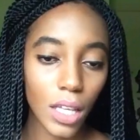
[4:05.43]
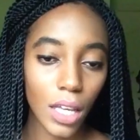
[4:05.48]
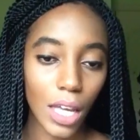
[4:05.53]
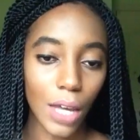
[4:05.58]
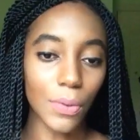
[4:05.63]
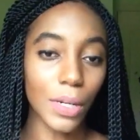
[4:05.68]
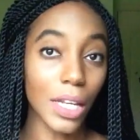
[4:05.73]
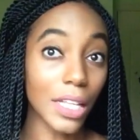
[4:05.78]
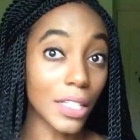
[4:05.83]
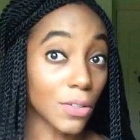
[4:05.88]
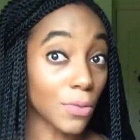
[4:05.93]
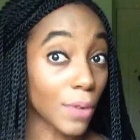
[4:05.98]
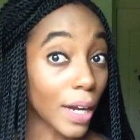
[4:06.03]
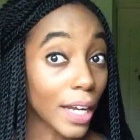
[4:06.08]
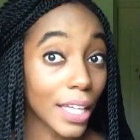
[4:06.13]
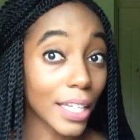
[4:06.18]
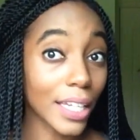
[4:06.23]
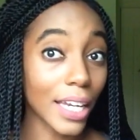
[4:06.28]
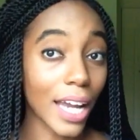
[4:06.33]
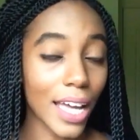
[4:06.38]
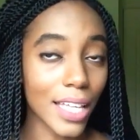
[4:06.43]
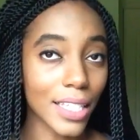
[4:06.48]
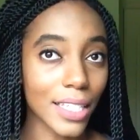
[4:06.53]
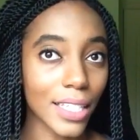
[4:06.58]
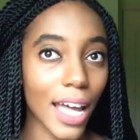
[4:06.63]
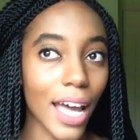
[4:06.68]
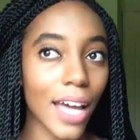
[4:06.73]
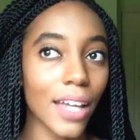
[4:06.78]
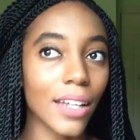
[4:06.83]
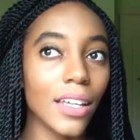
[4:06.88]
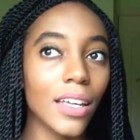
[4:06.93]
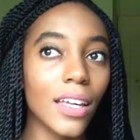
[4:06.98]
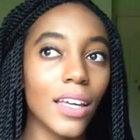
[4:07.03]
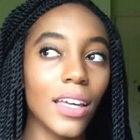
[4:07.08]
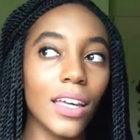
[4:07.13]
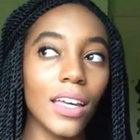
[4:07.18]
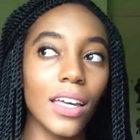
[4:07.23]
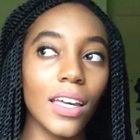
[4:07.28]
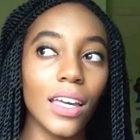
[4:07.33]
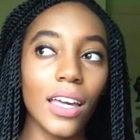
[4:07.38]
And we need to recognize that
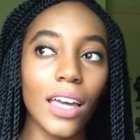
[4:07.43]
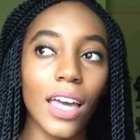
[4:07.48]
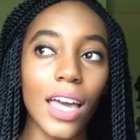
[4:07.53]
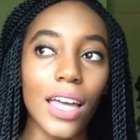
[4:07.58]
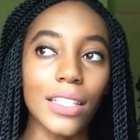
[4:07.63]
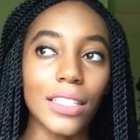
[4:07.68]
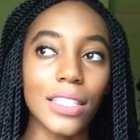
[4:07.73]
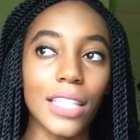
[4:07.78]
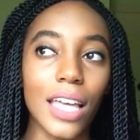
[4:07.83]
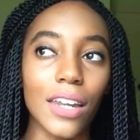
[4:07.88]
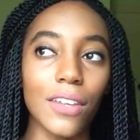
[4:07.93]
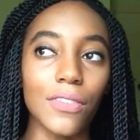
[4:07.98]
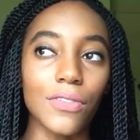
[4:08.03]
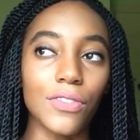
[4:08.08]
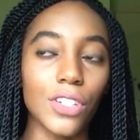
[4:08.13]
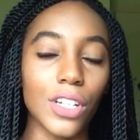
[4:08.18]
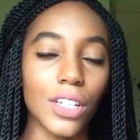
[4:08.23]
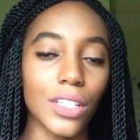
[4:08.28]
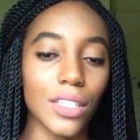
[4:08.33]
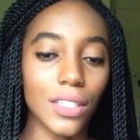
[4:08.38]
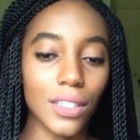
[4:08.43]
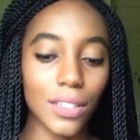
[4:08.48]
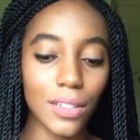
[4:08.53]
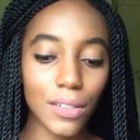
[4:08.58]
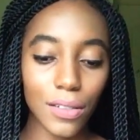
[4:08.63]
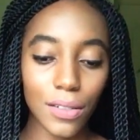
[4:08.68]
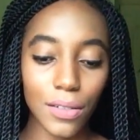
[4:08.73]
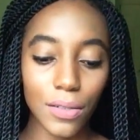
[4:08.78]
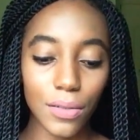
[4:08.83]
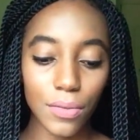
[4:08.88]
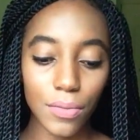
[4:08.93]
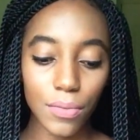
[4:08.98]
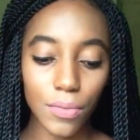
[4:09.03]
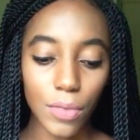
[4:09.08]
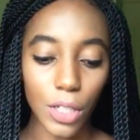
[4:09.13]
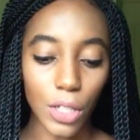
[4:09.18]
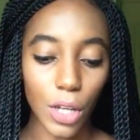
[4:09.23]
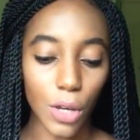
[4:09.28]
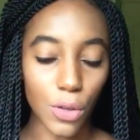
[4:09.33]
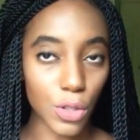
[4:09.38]
instead of just,
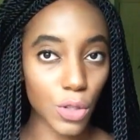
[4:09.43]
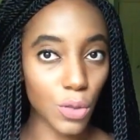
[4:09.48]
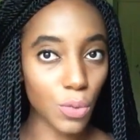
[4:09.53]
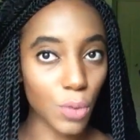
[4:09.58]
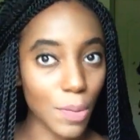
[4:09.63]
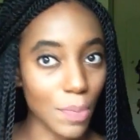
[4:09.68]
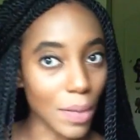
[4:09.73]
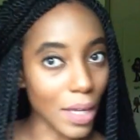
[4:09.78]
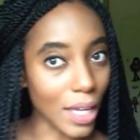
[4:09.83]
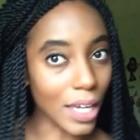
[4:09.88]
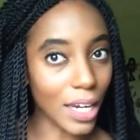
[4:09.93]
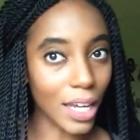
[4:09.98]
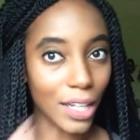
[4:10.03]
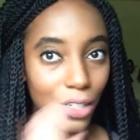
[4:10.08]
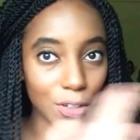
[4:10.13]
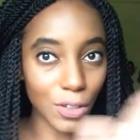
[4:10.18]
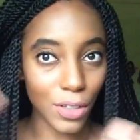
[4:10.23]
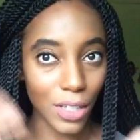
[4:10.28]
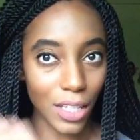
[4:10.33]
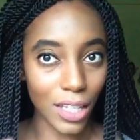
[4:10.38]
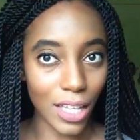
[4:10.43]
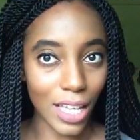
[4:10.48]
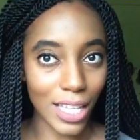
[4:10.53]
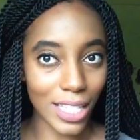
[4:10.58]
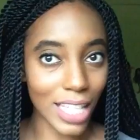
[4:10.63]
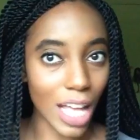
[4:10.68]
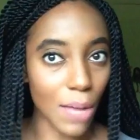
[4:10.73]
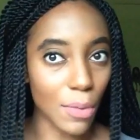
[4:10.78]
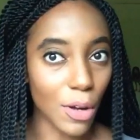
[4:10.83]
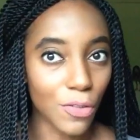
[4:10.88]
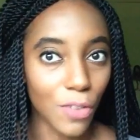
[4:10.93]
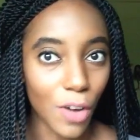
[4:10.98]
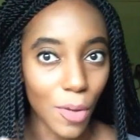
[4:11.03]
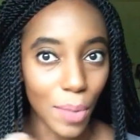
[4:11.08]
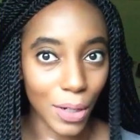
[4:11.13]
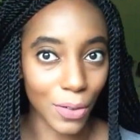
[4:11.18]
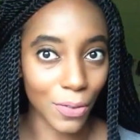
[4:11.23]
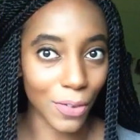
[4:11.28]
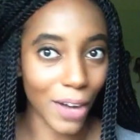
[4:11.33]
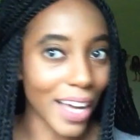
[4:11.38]
sweeping it under the
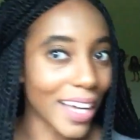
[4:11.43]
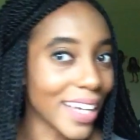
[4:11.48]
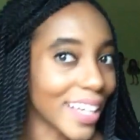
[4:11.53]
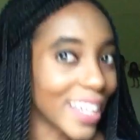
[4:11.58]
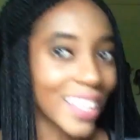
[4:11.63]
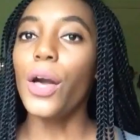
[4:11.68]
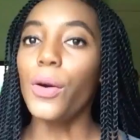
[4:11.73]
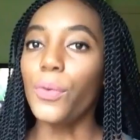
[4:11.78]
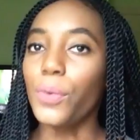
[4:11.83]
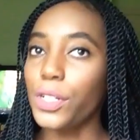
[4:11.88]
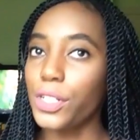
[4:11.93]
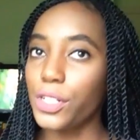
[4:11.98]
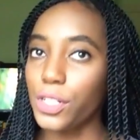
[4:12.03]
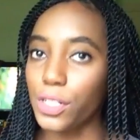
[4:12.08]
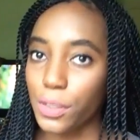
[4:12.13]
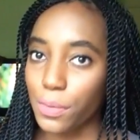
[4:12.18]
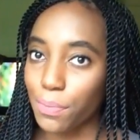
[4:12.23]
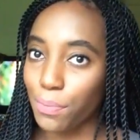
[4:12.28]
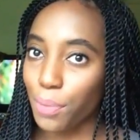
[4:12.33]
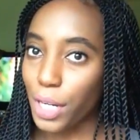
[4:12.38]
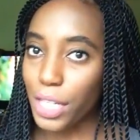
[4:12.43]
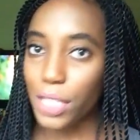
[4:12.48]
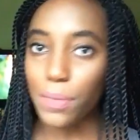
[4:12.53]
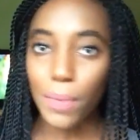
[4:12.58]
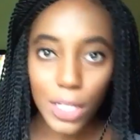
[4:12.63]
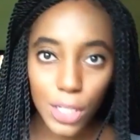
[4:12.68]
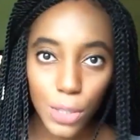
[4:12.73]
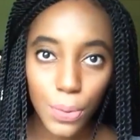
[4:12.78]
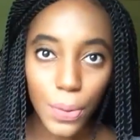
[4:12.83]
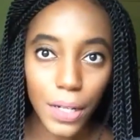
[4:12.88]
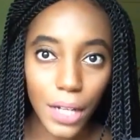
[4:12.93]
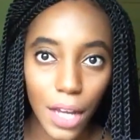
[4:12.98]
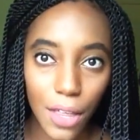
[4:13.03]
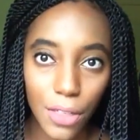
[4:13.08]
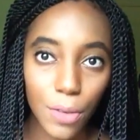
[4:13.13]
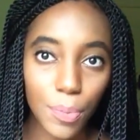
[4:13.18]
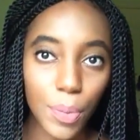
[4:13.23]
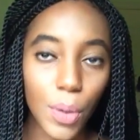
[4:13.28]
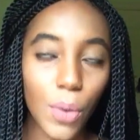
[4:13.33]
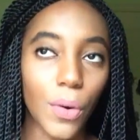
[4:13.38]
Islamophobic rug. Which brings me to
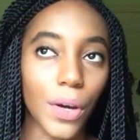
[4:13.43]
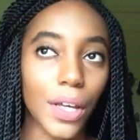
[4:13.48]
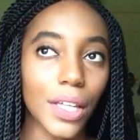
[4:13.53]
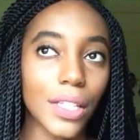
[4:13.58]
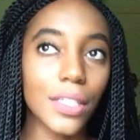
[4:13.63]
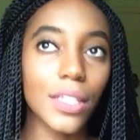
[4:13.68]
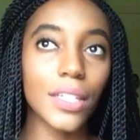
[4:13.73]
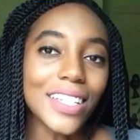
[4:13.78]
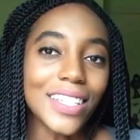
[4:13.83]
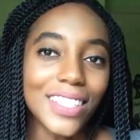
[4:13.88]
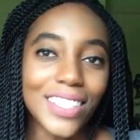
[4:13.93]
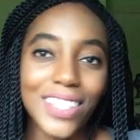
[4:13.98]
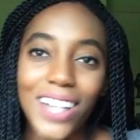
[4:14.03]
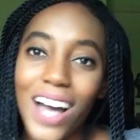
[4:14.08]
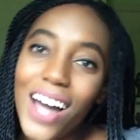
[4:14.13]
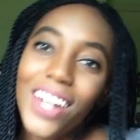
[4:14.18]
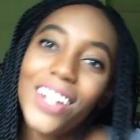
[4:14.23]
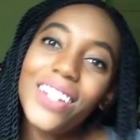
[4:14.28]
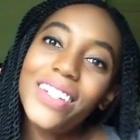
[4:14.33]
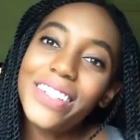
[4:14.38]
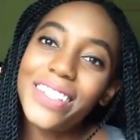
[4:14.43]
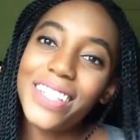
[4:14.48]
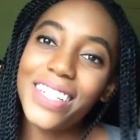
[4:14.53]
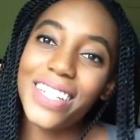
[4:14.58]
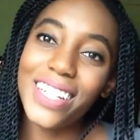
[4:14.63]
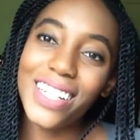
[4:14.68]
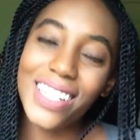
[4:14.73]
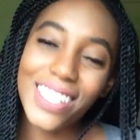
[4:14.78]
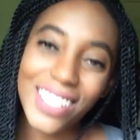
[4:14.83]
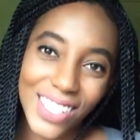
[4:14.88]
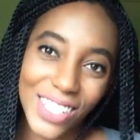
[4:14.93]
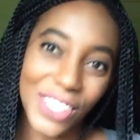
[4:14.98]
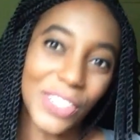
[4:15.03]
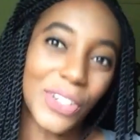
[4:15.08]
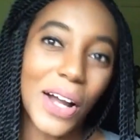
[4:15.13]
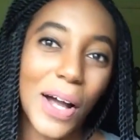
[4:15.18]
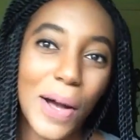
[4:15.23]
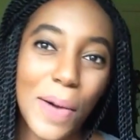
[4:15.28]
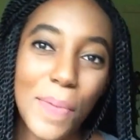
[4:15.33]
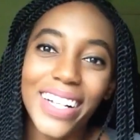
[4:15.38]
another point. Donald
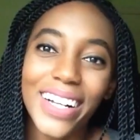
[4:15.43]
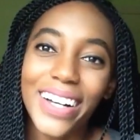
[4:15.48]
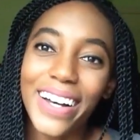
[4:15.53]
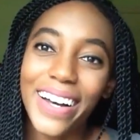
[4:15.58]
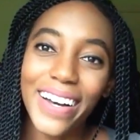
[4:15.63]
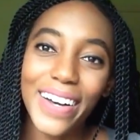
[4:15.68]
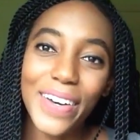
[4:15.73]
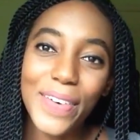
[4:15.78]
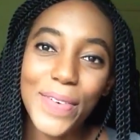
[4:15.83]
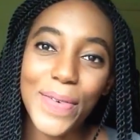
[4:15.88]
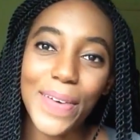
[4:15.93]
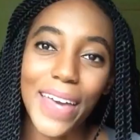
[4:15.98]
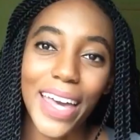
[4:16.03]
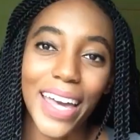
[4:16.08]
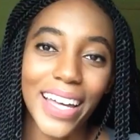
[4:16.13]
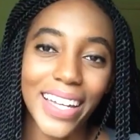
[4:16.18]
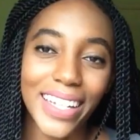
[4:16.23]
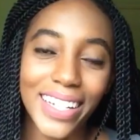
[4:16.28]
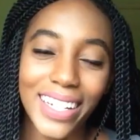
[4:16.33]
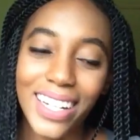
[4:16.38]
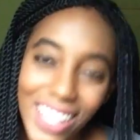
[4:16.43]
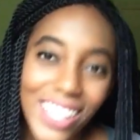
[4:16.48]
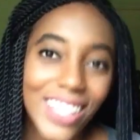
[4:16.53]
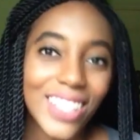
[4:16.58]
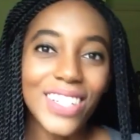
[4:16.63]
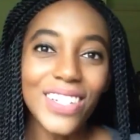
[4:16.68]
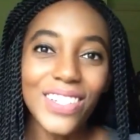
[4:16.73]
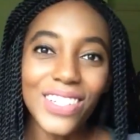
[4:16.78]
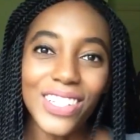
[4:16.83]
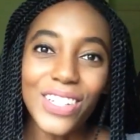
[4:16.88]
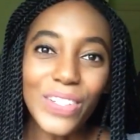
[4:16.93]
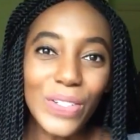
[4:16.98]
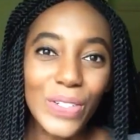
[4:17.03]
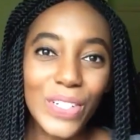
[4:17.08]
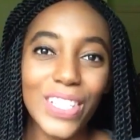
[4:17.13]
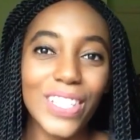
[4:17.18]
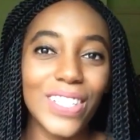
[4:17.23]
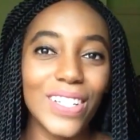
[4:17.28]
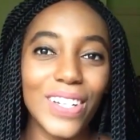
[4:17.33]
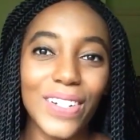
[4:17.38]
Trump. Oh man, you
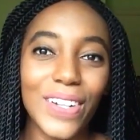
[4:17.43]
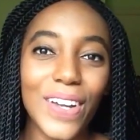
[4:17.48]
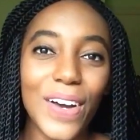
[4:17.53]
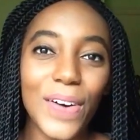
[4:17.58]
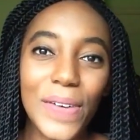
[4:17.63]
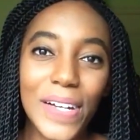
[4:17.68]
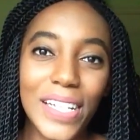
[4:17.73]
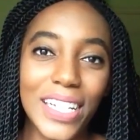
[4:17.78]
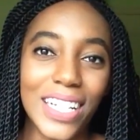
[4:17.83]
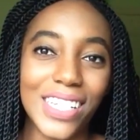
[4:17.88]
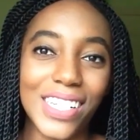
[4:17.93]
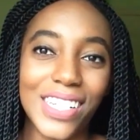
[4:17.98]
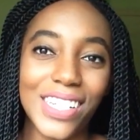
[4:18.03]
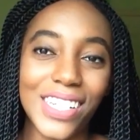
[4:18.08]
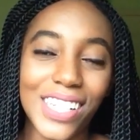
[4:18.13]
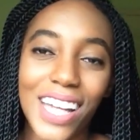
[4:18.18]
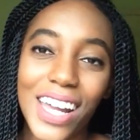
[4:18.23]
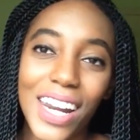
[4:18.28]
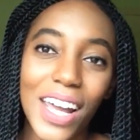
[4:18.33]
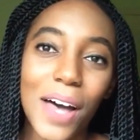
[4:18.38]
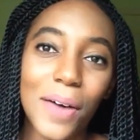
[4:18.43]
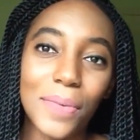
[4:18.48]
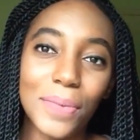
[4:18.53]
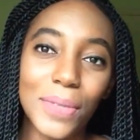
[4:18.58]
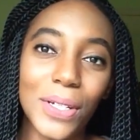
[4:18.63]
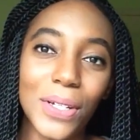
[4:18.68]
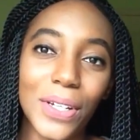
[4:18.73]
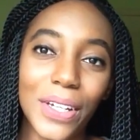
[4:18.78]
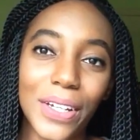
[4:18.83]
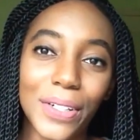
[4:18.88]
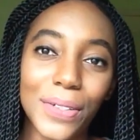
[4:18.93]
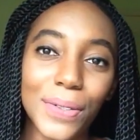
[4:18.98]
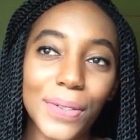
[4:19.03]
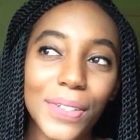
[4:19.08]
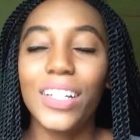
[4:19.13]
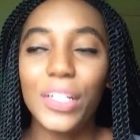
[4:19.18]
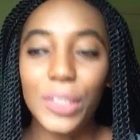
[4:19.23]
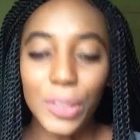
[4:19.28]
just don't know when to shut up, do you?